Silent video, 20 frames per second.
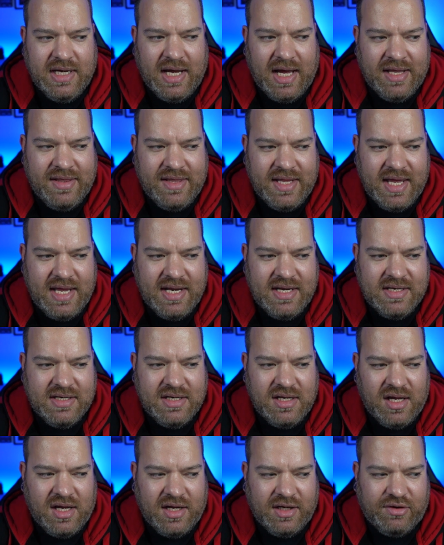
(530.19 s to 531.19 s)
And
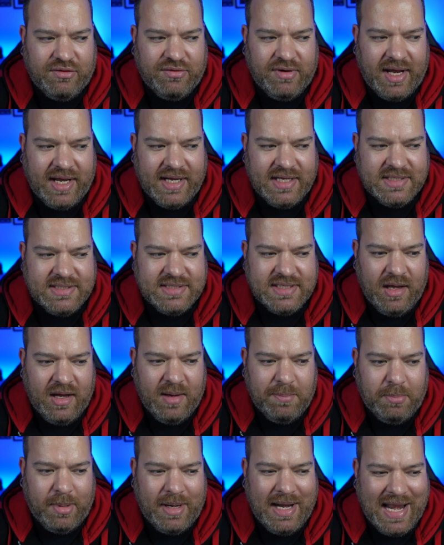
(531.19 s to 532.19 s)
then I create
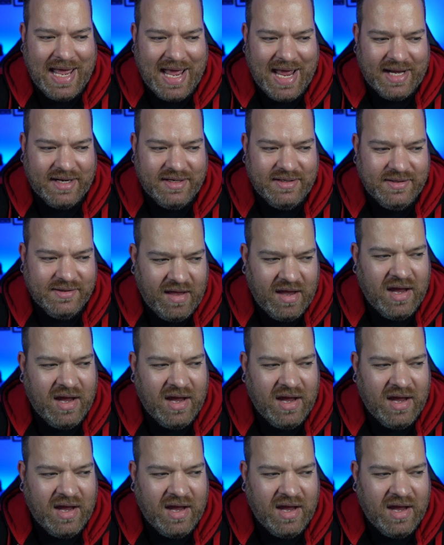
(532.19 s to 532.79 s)
a plan.